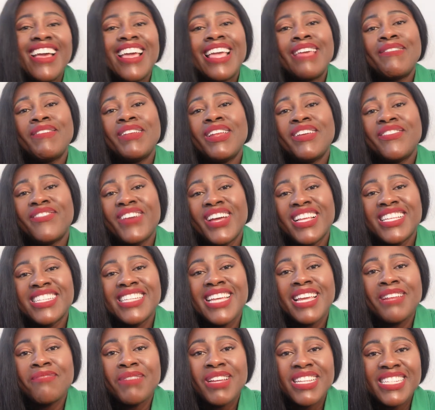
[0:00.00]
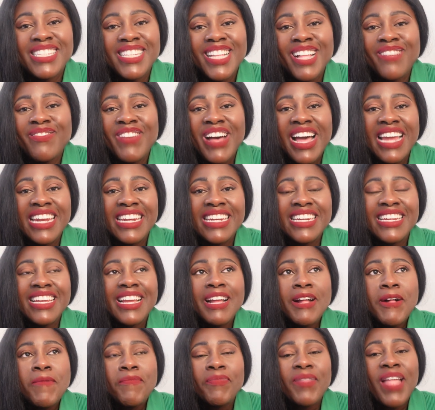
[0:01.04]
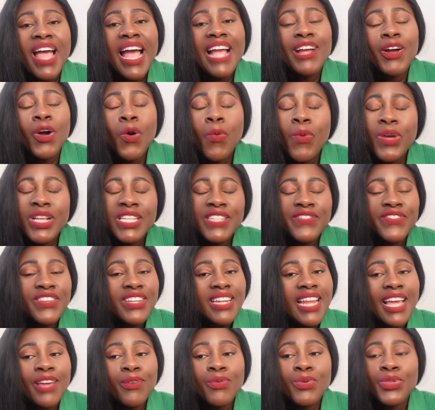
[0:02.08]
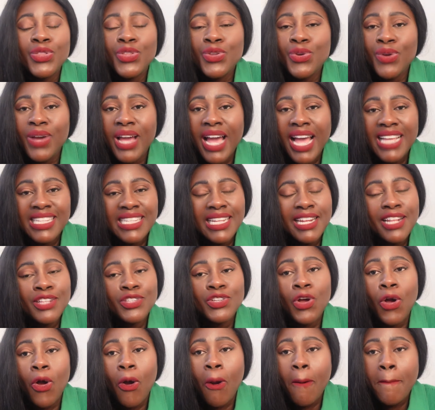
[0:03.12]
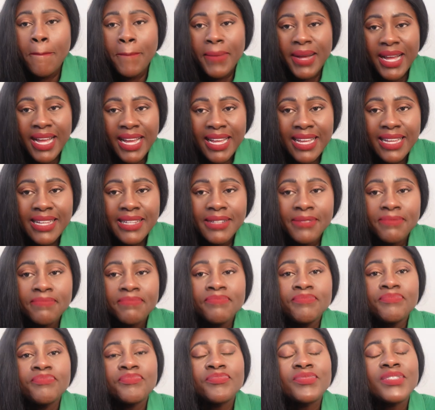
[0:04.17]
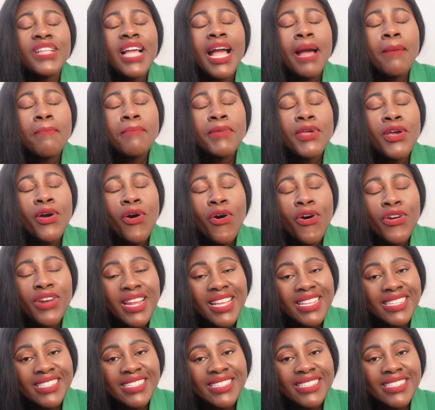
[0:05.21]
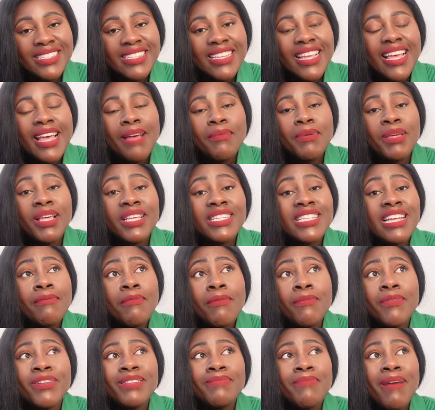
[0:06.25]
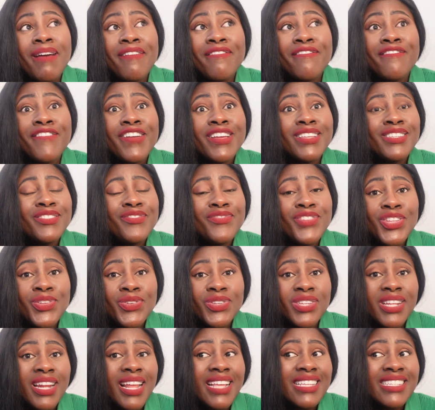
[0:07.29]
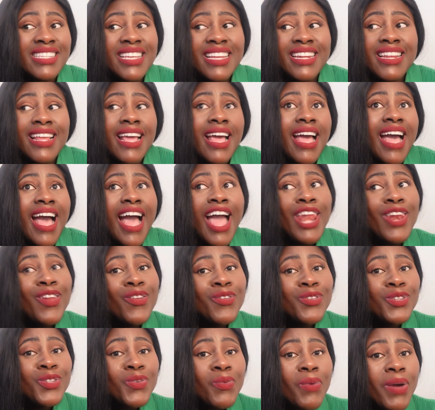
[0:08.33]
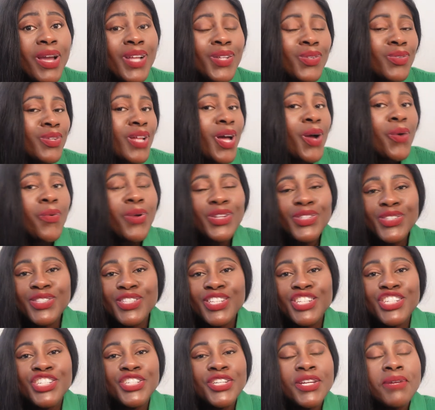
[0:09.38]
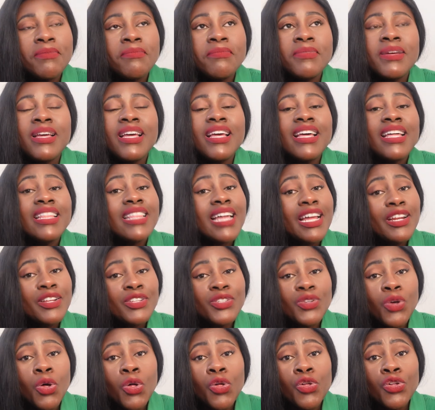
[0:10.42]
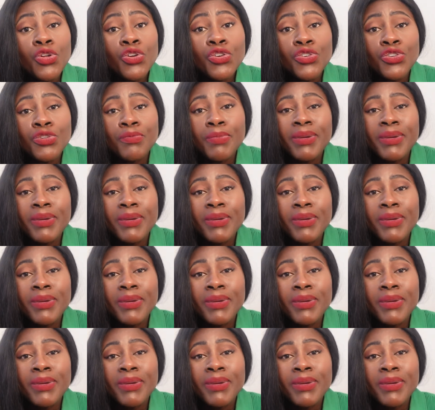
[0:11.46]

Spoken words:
Even if I say it myself, and I always feel like with you guys, I need to come back and be honest. Because I remember my first videos and I said, I lose weight without going to the gym. That is all good.